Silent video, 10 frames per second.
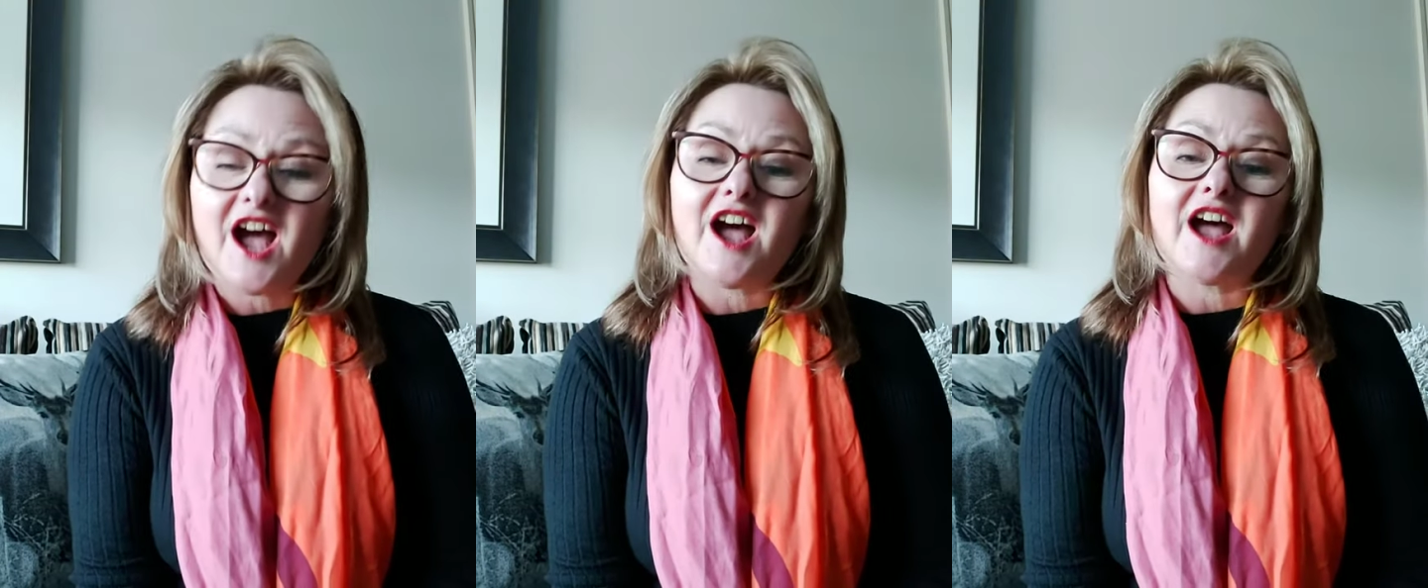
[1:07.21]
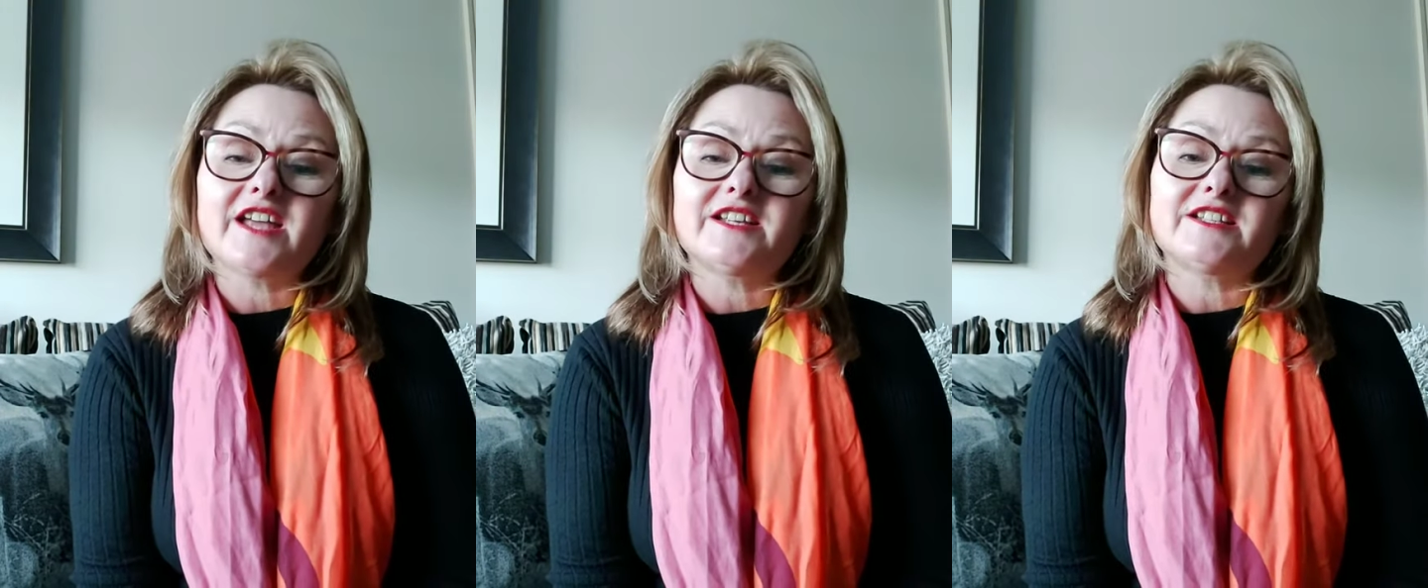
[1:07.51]

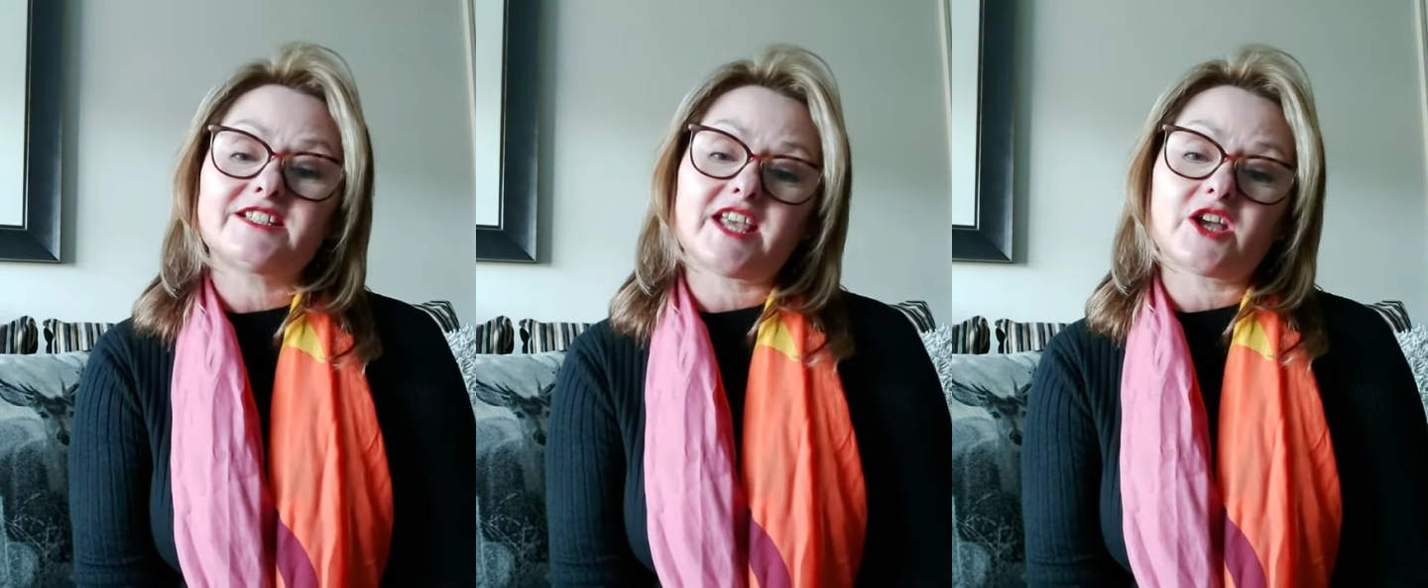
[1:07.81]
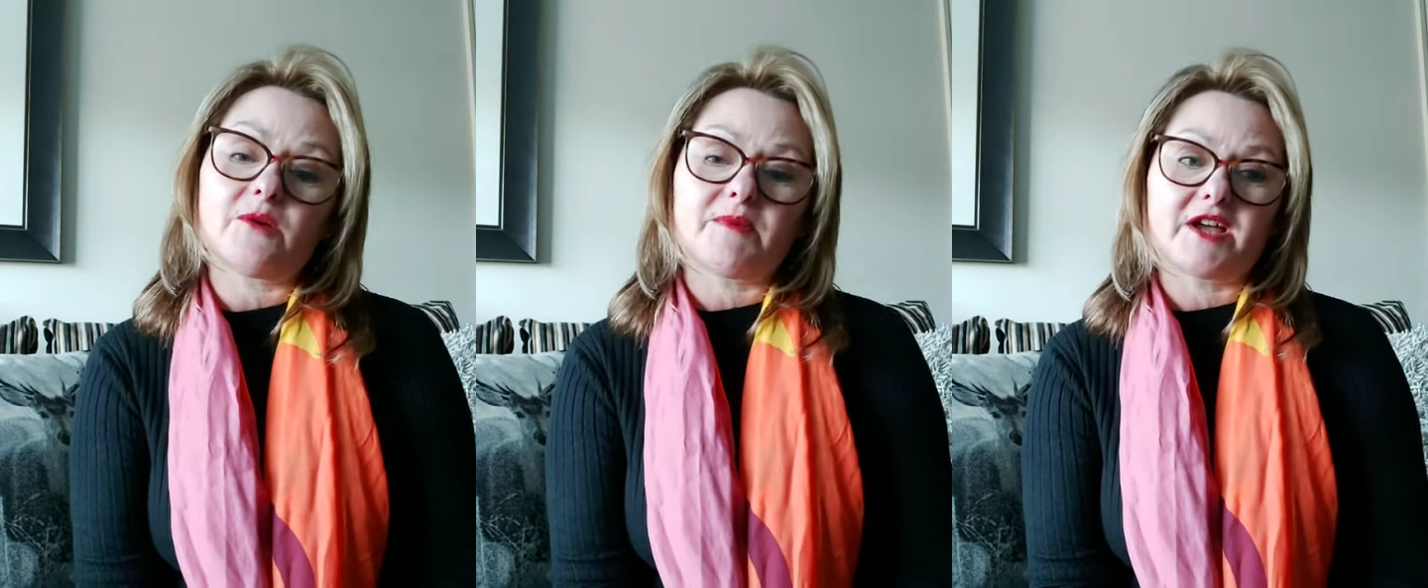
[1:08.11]
I
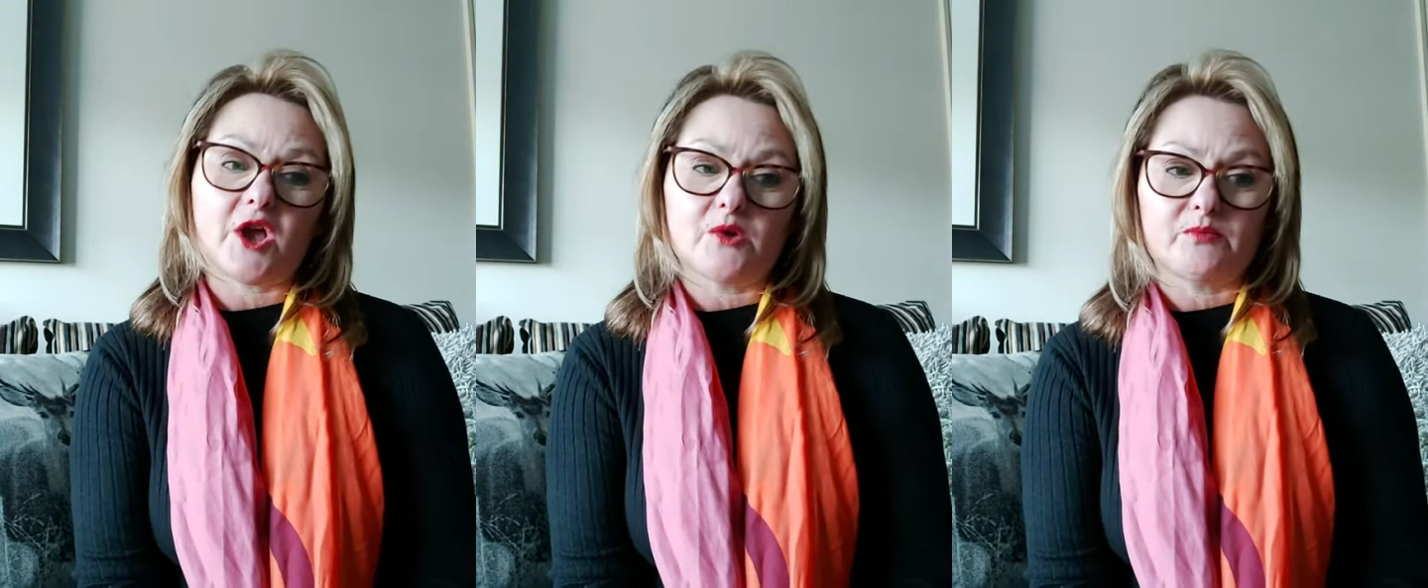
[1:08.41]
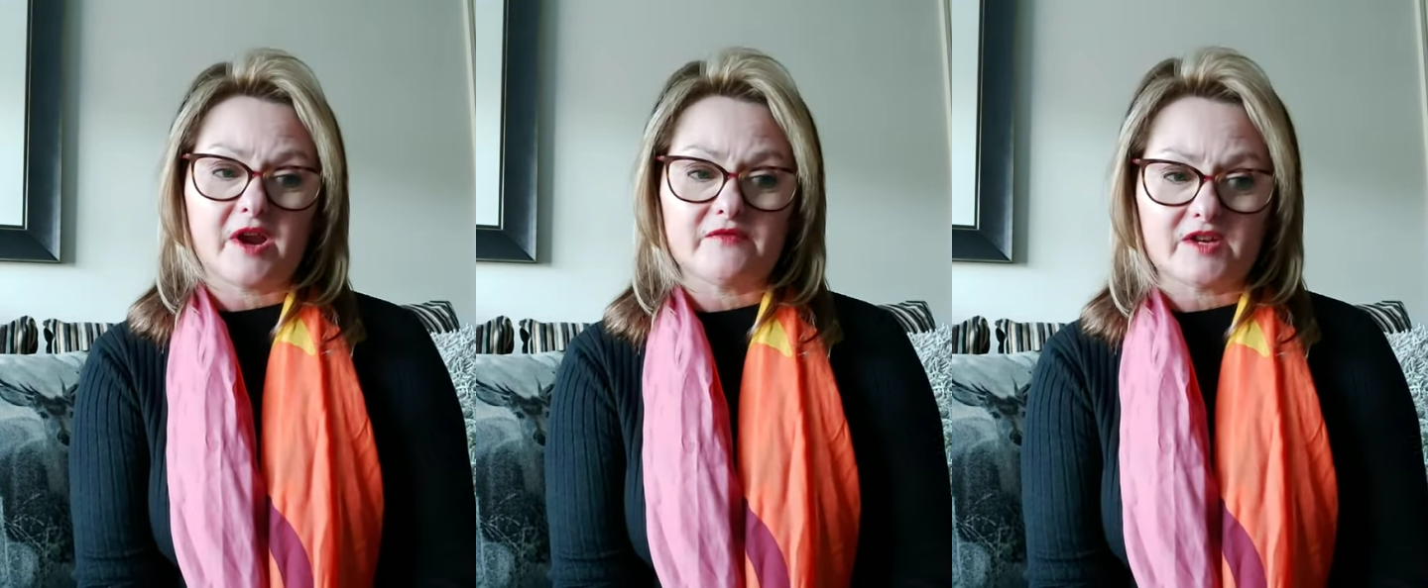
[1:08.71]
take on my own
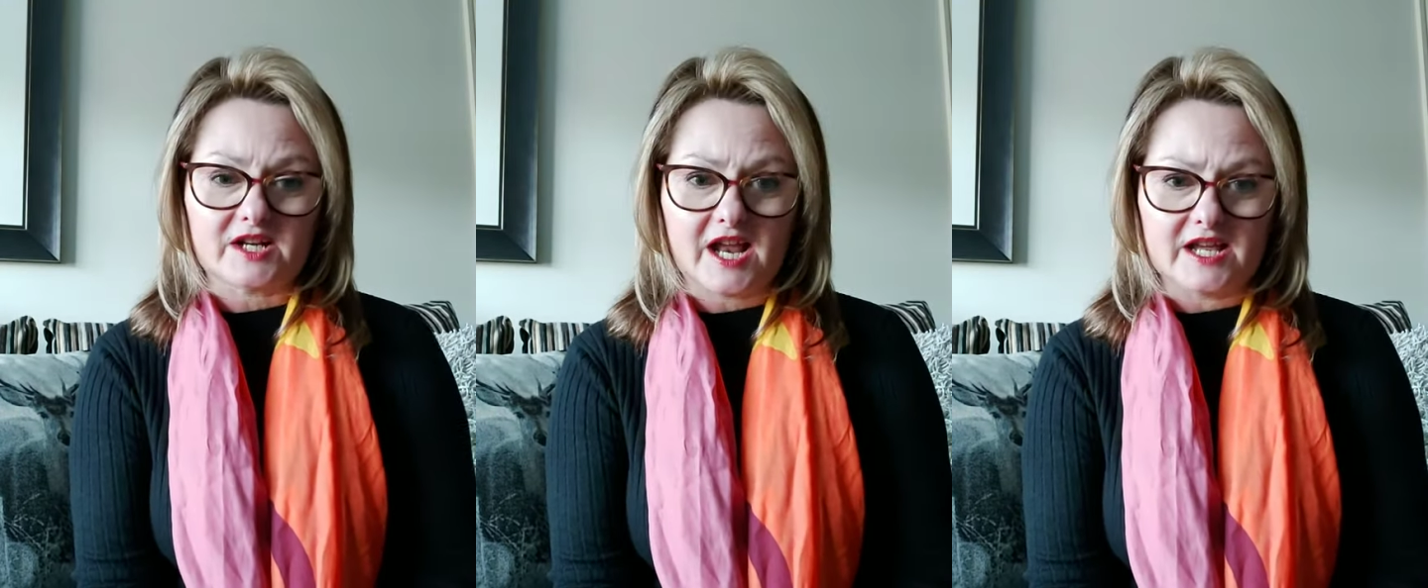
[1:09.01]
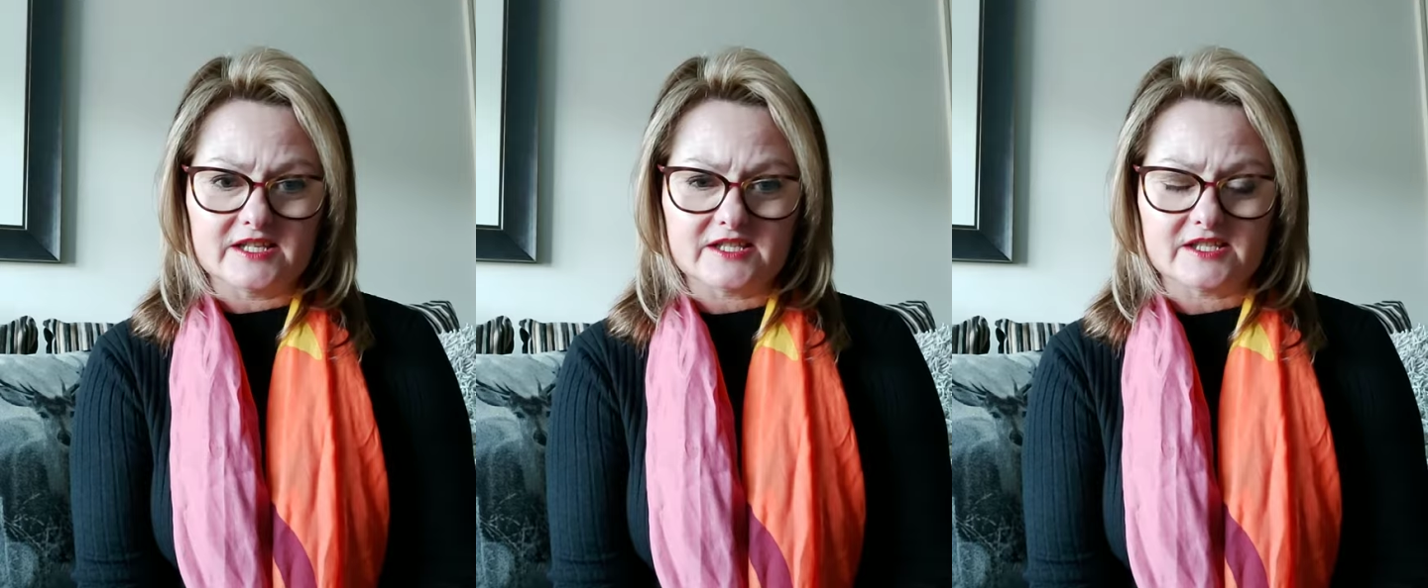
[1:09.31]
private
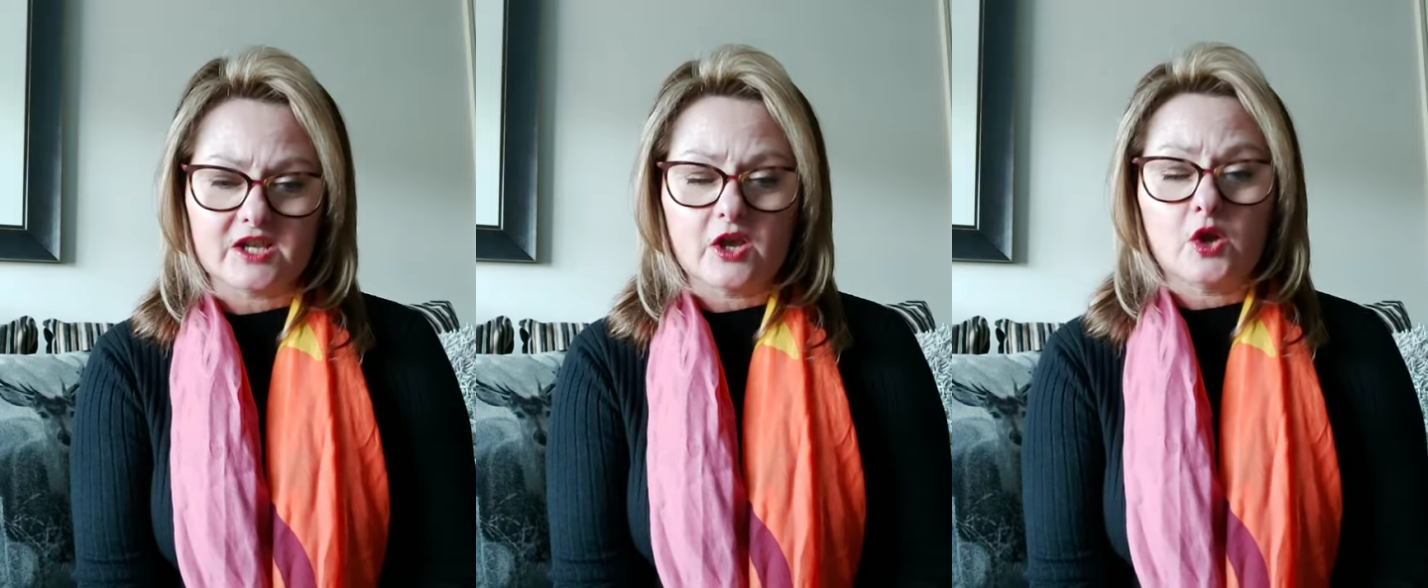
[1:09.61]
clients,